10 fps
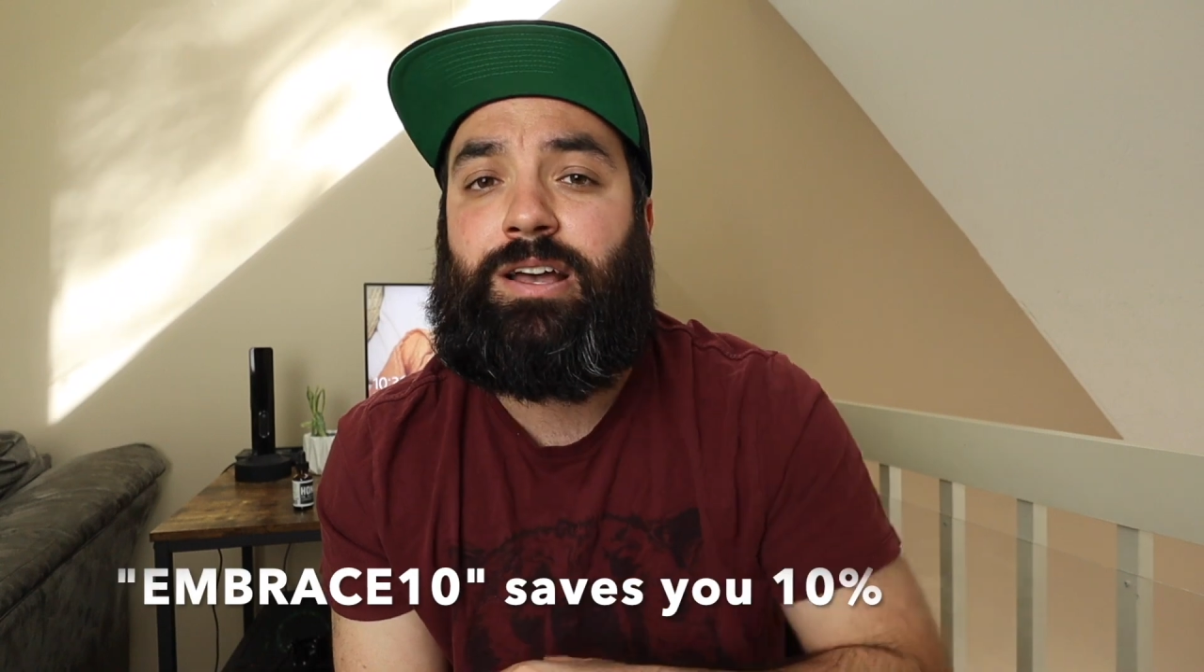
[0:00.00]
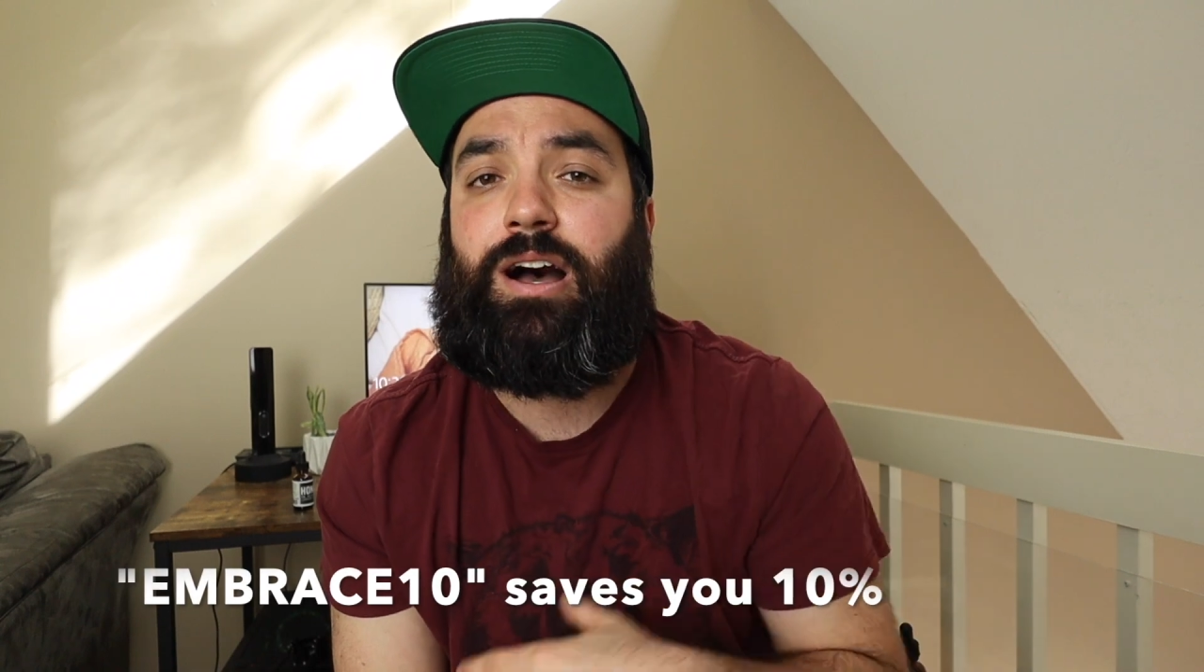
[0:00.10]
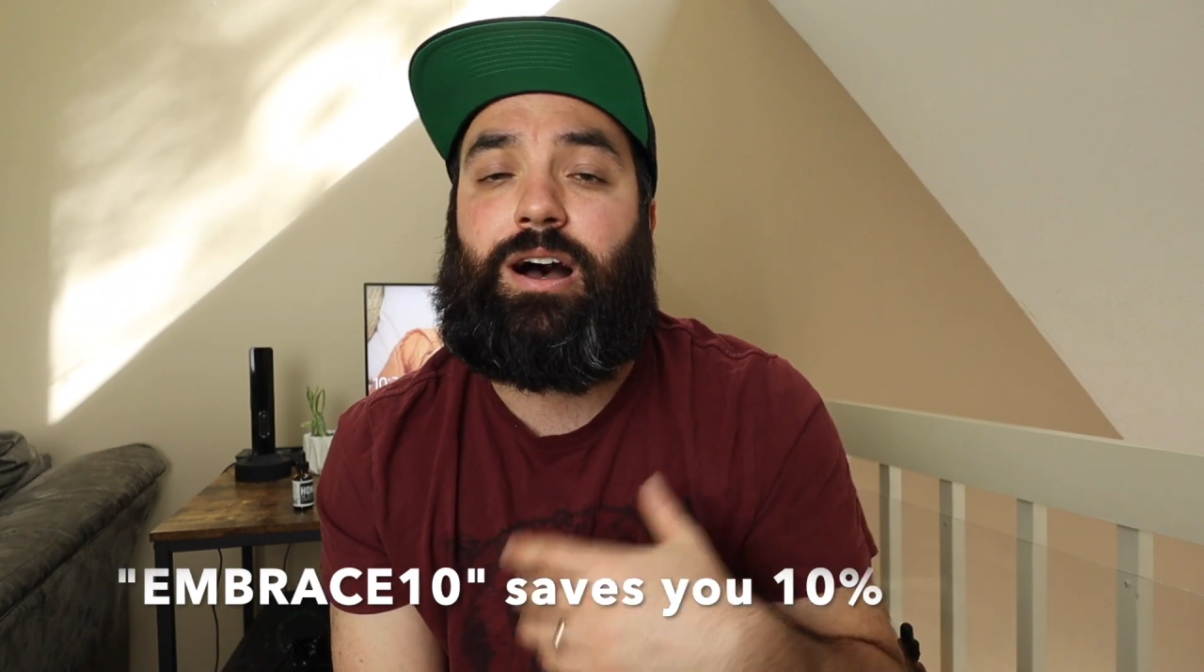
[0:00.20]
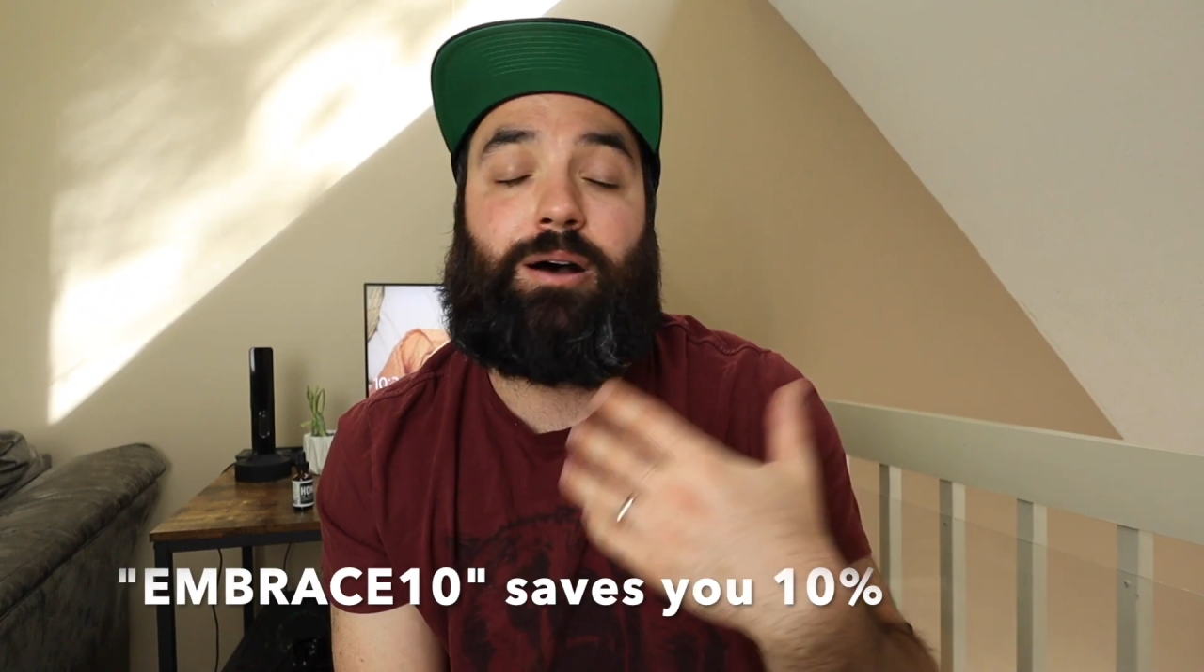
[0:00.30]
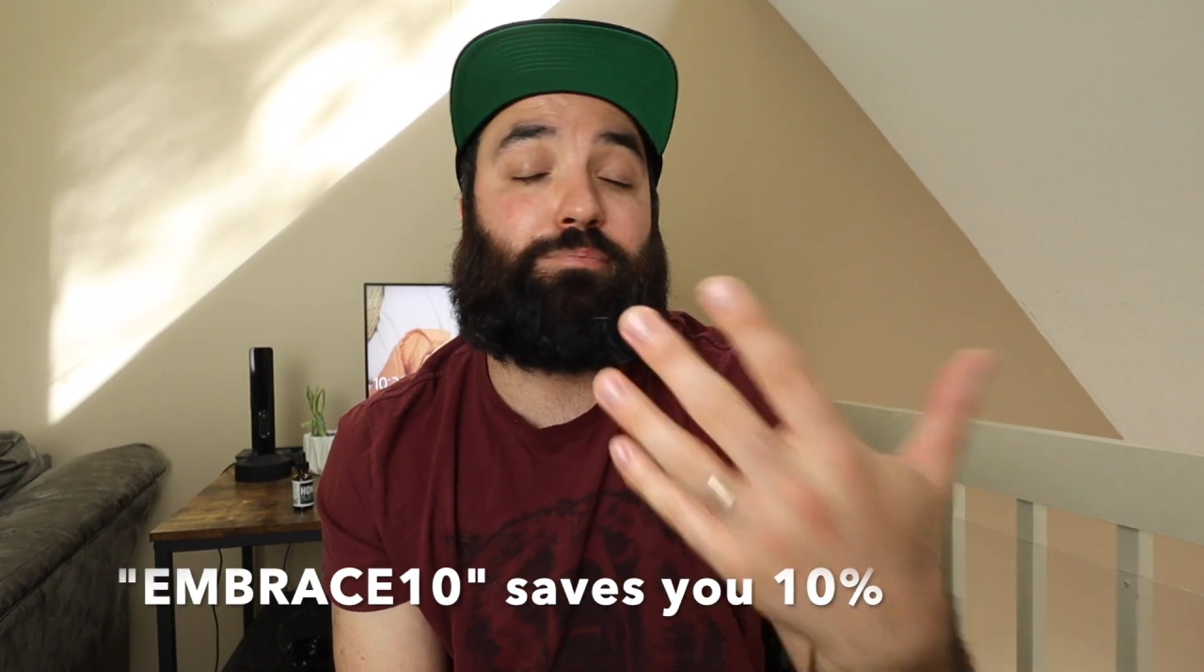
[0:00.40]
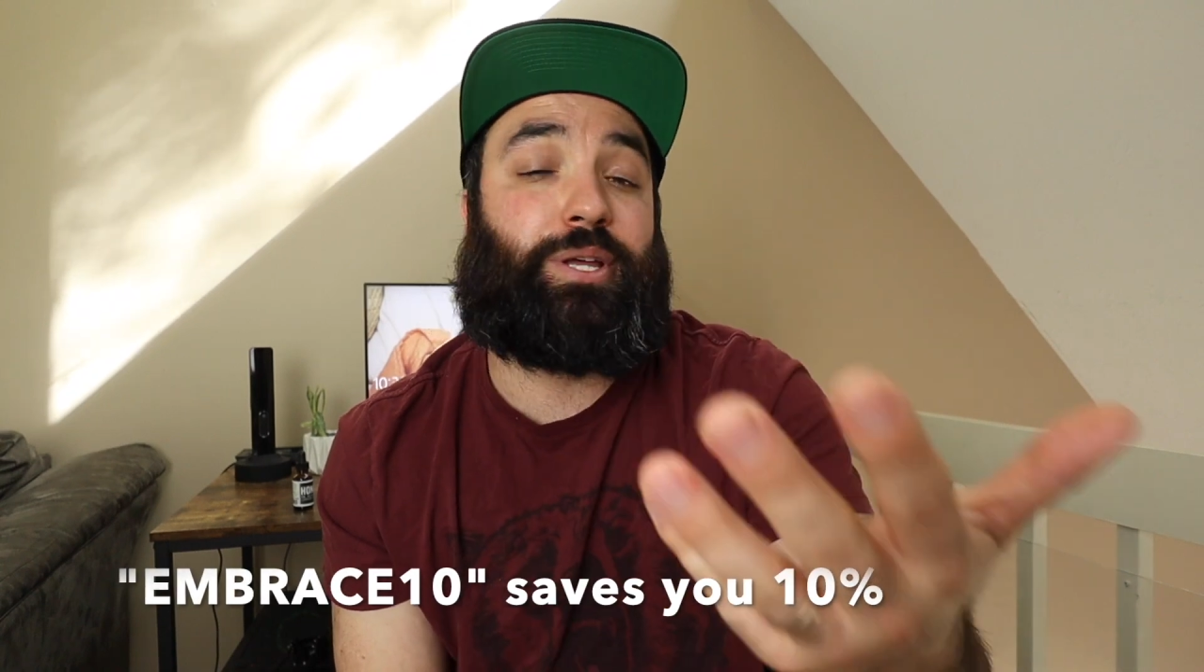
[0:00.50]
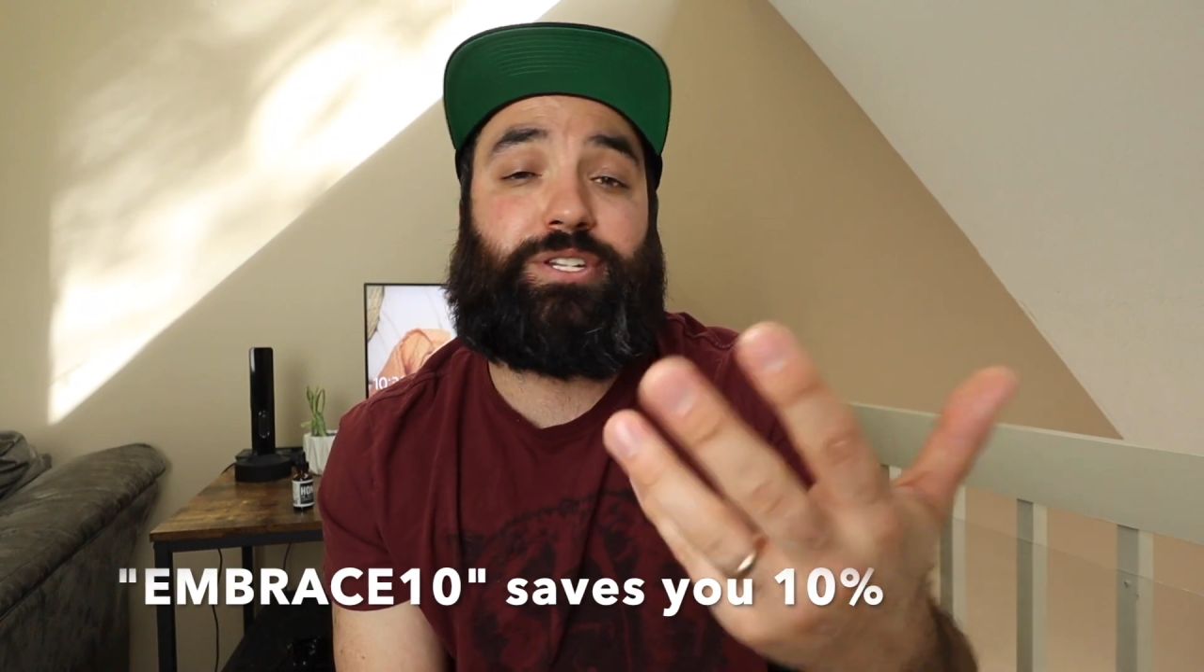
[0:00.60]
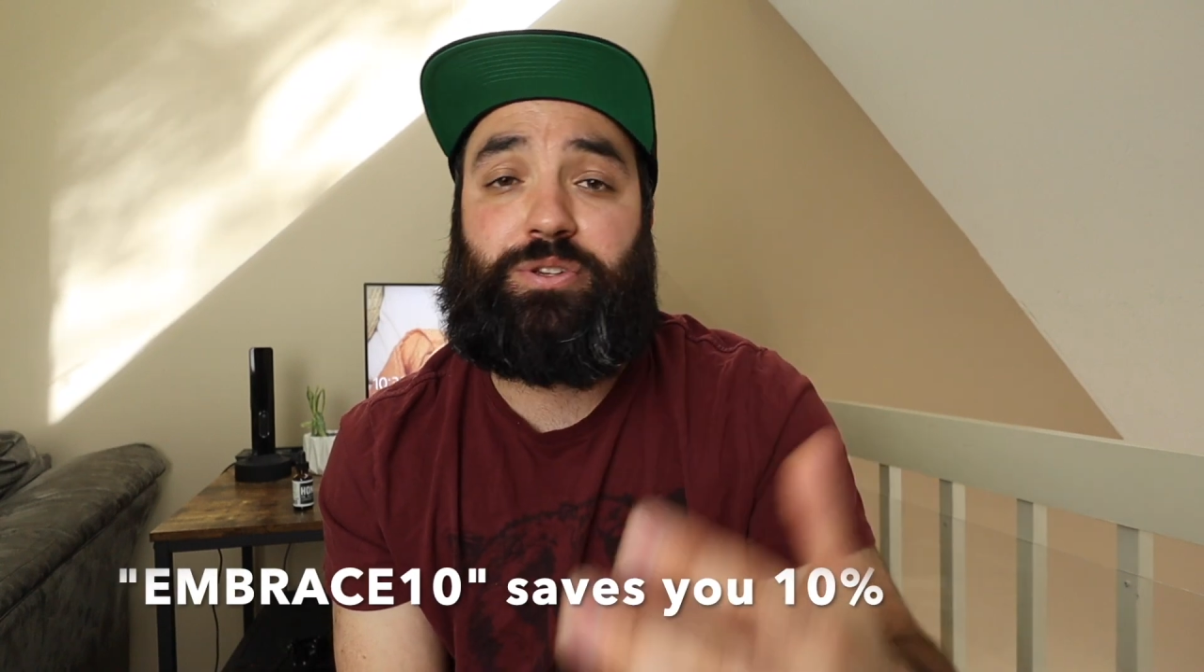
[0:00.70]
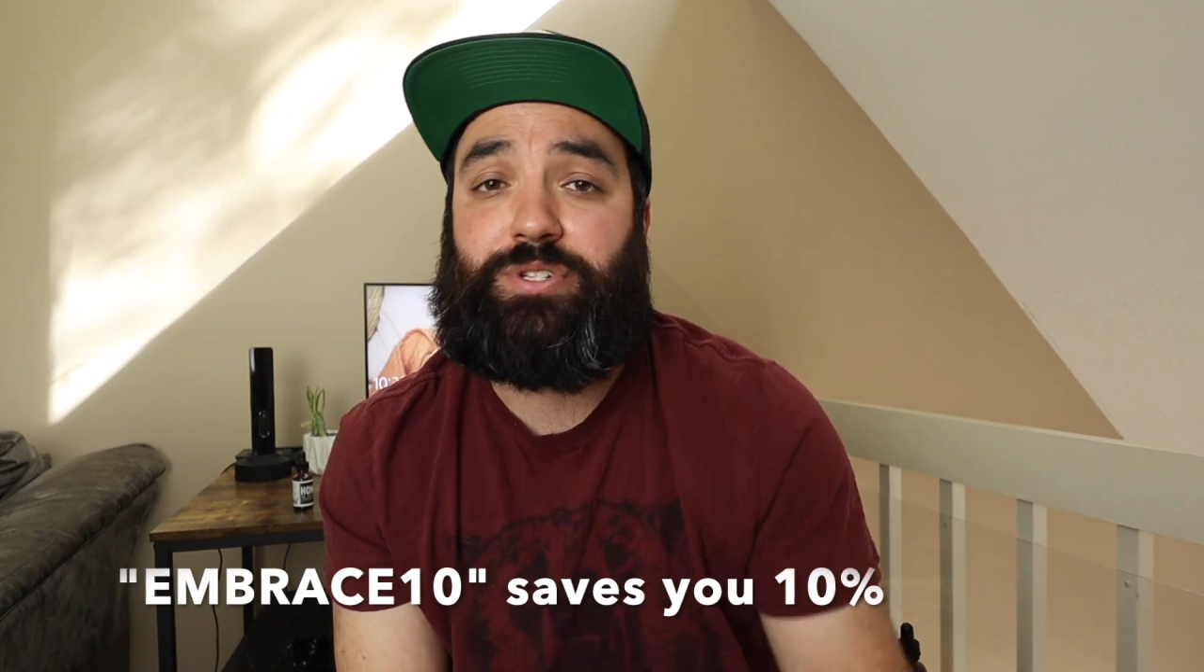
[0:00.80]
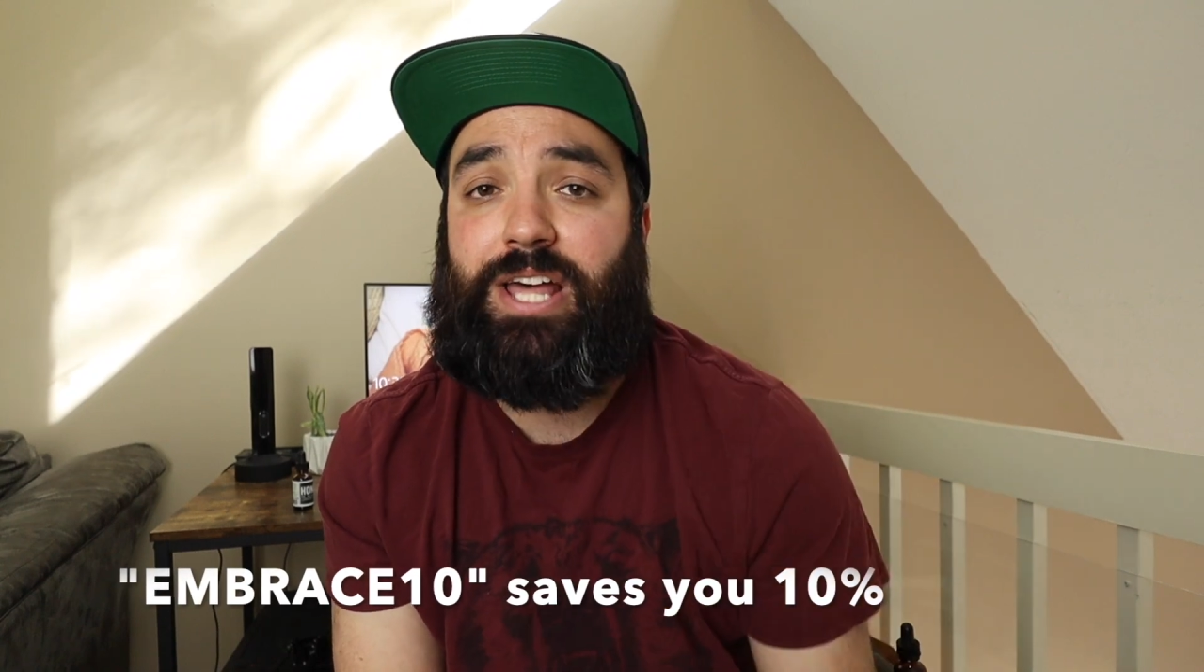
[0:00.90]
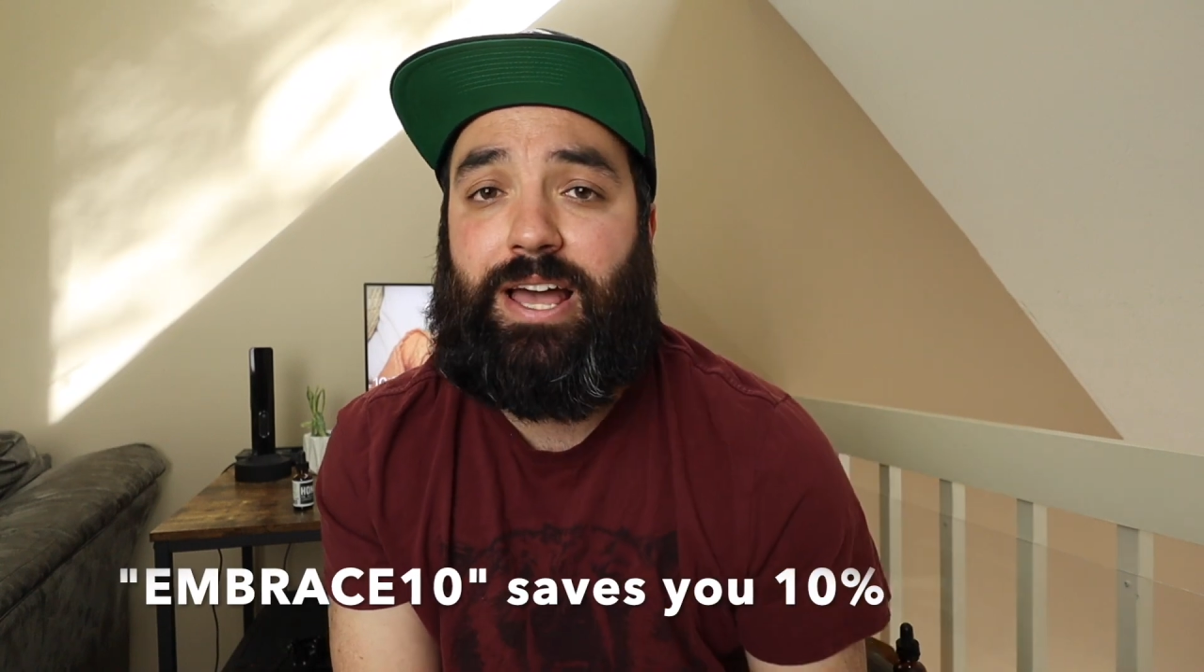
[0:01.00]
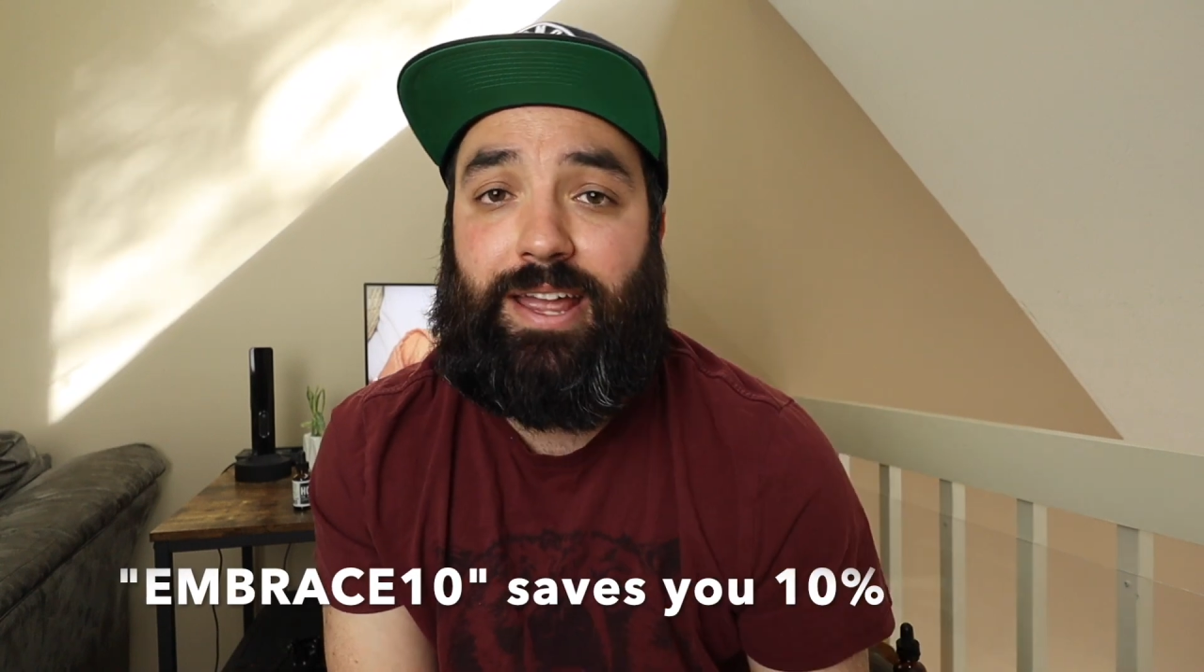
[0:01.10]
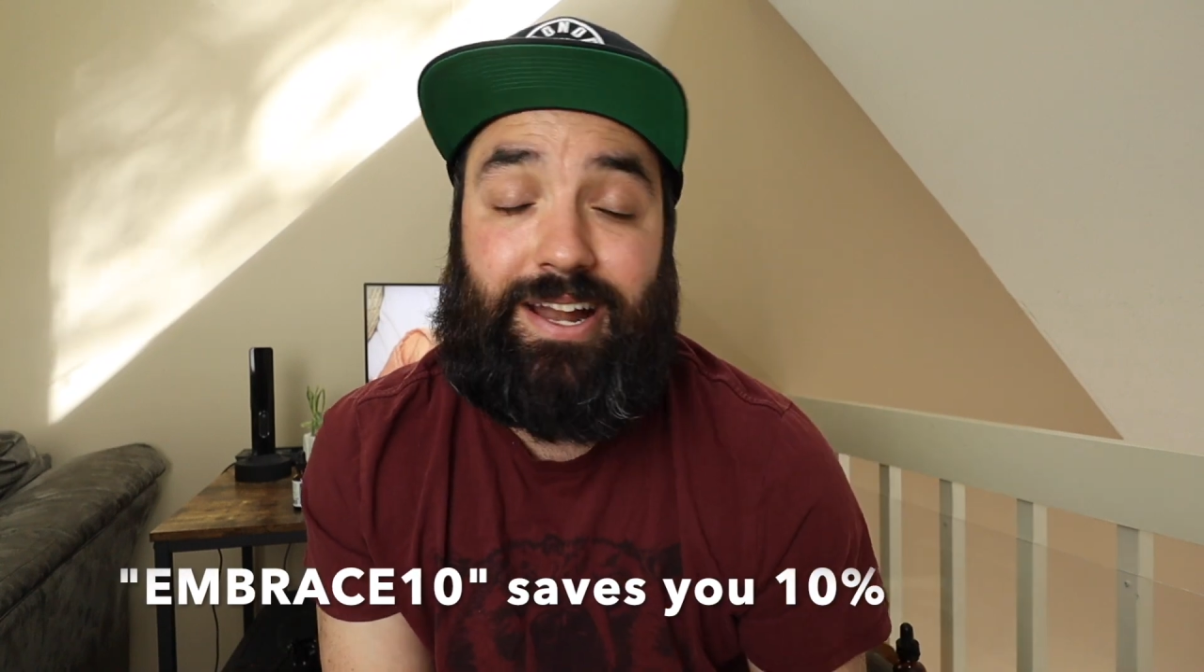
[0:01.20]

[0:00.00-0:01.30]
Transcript: Uh, please use that.